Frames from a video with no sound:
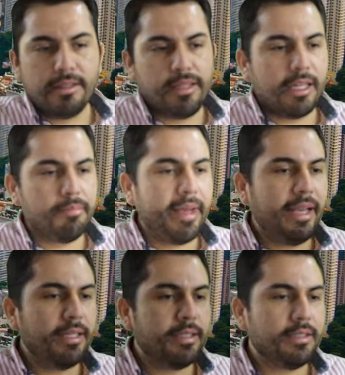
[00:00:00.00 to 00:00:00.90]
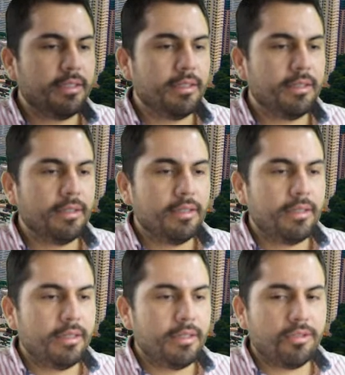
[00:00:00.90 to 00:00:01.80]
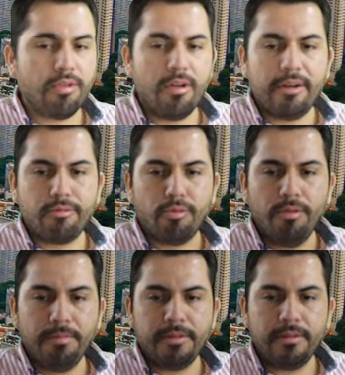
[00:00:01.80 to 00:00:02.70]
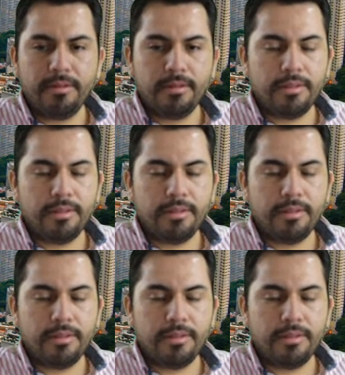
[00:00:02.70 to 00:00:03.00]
that makes solar roofs,